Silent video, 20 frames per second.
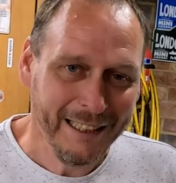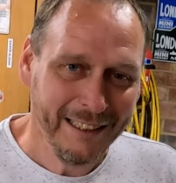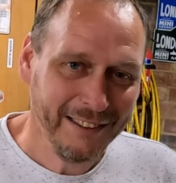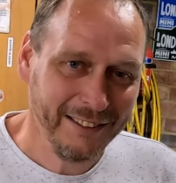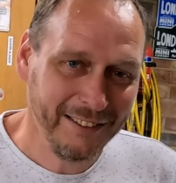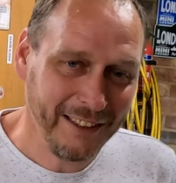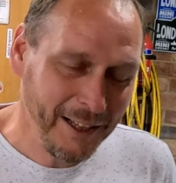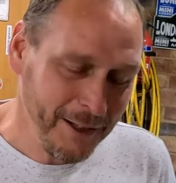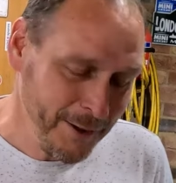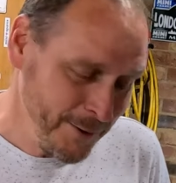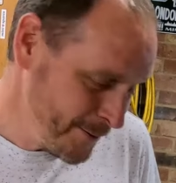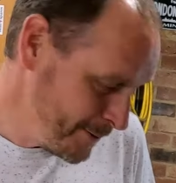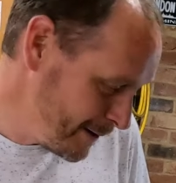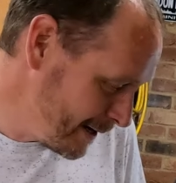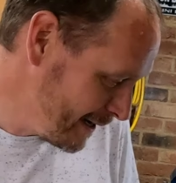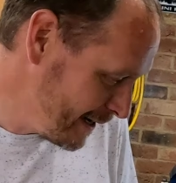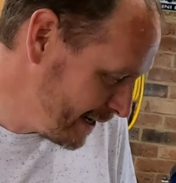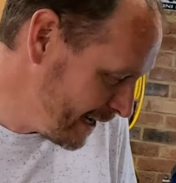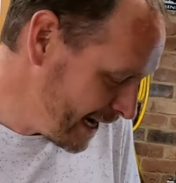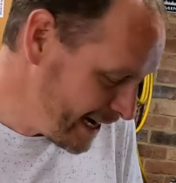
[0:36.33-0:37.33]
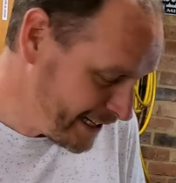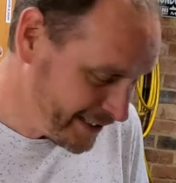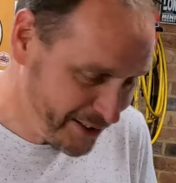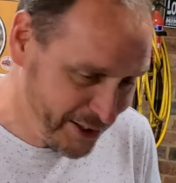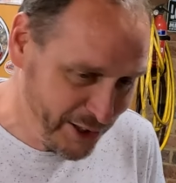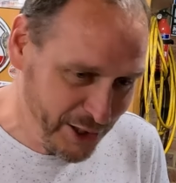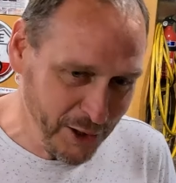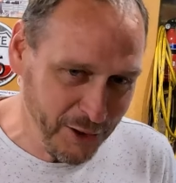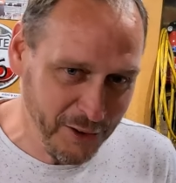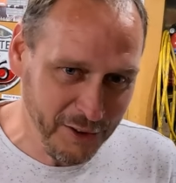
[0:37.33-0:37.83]
So
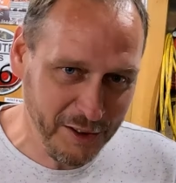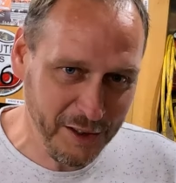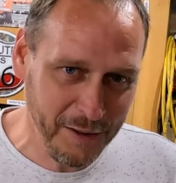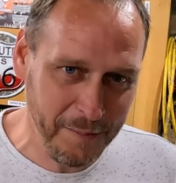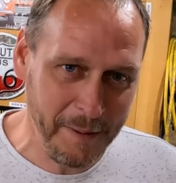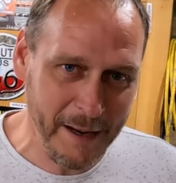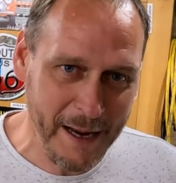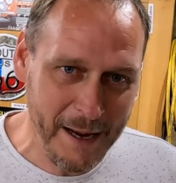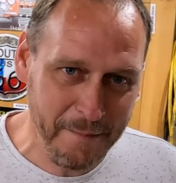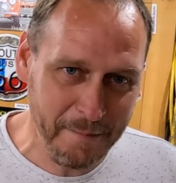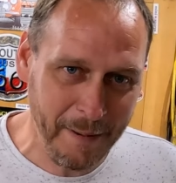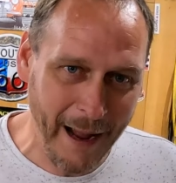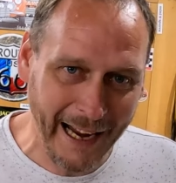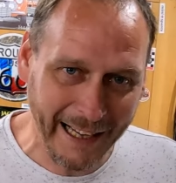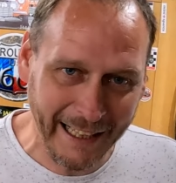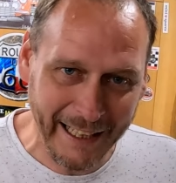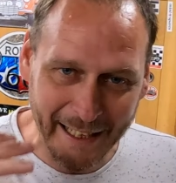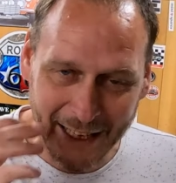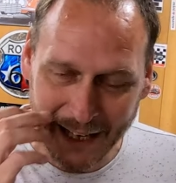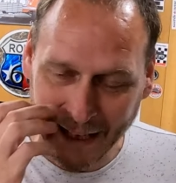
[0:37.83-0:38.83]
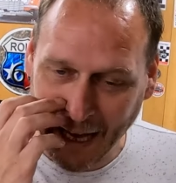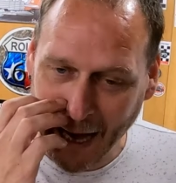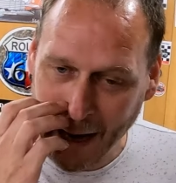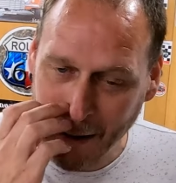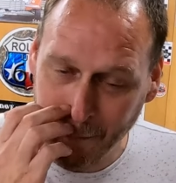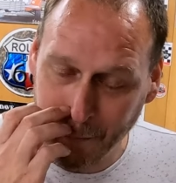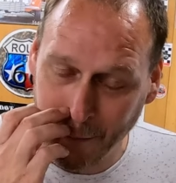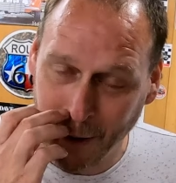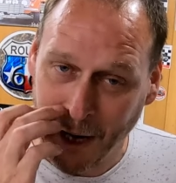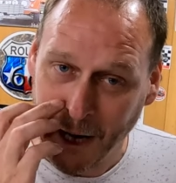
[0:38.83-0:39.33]
it's good to be back in the
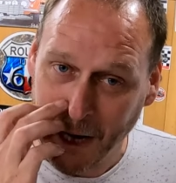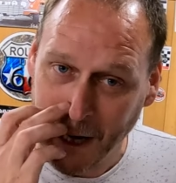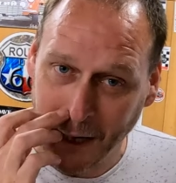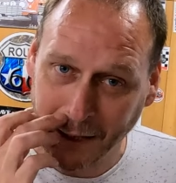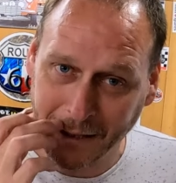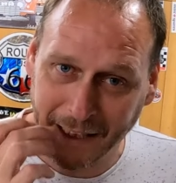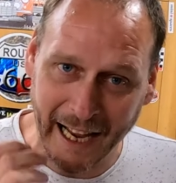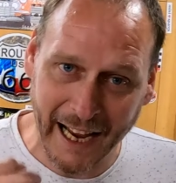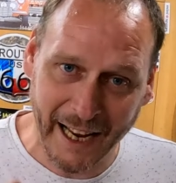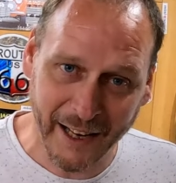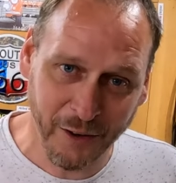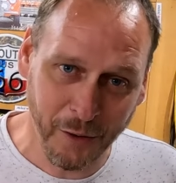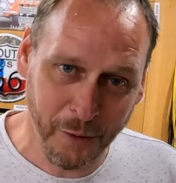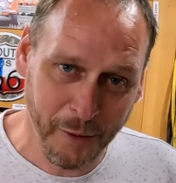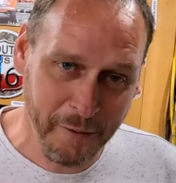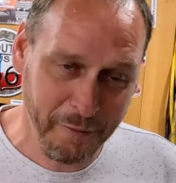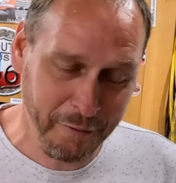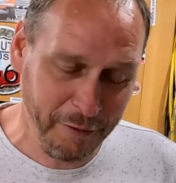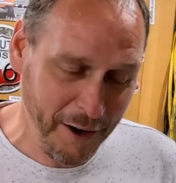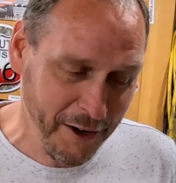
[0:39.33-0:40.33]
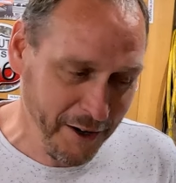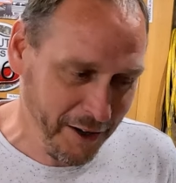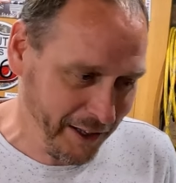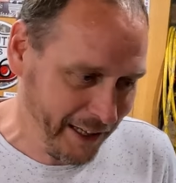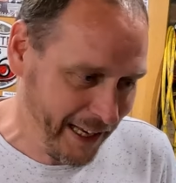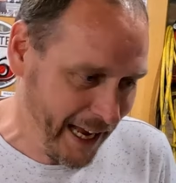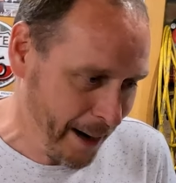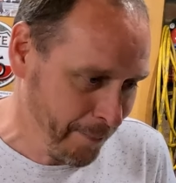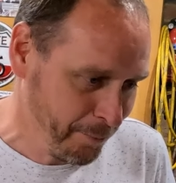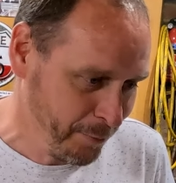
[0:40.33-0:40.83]
camera again, or in front of the
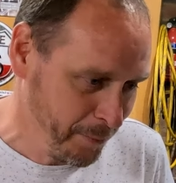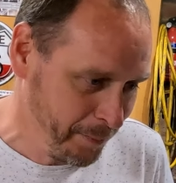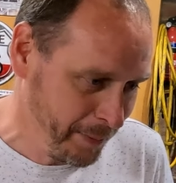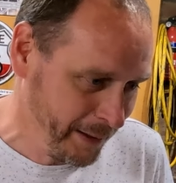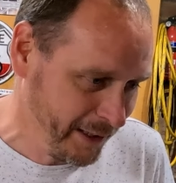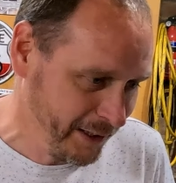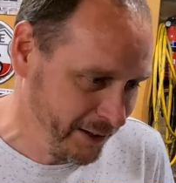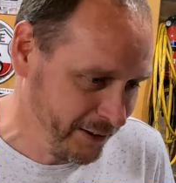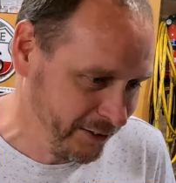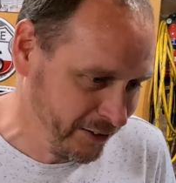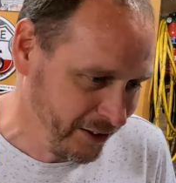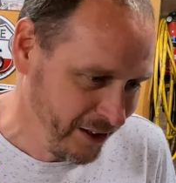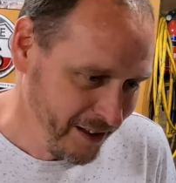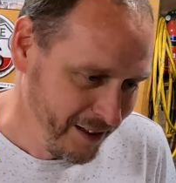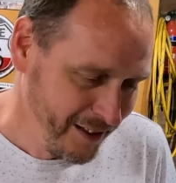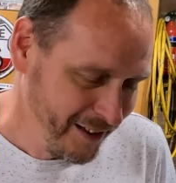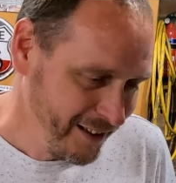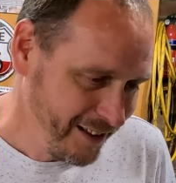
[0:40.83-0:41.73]
camera, because